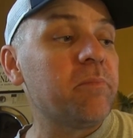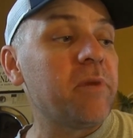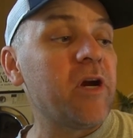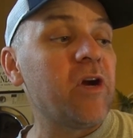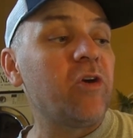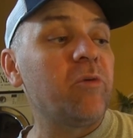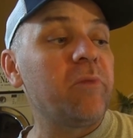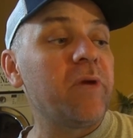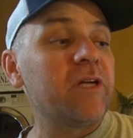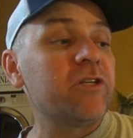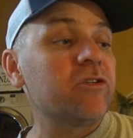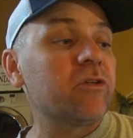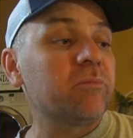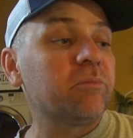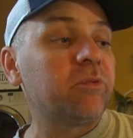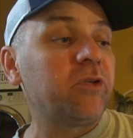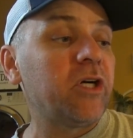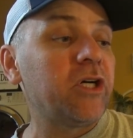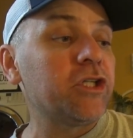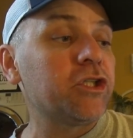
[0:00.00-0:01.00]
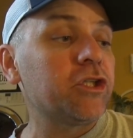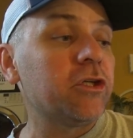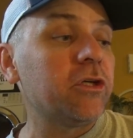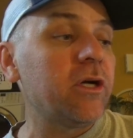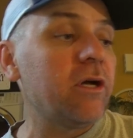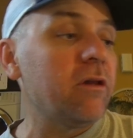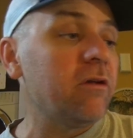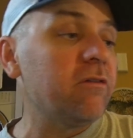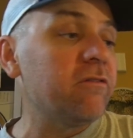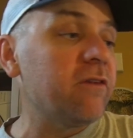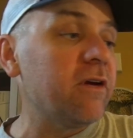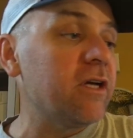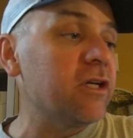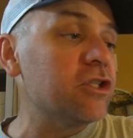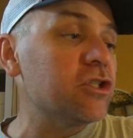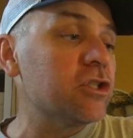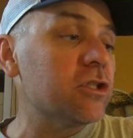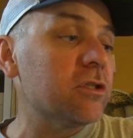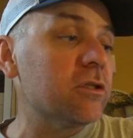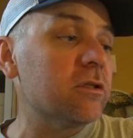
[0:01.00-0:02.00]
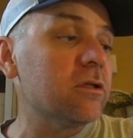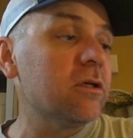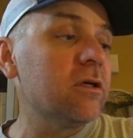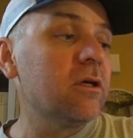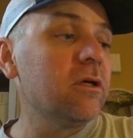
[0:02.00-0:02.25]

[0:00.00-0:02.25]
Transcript: barometric pressure, elevation,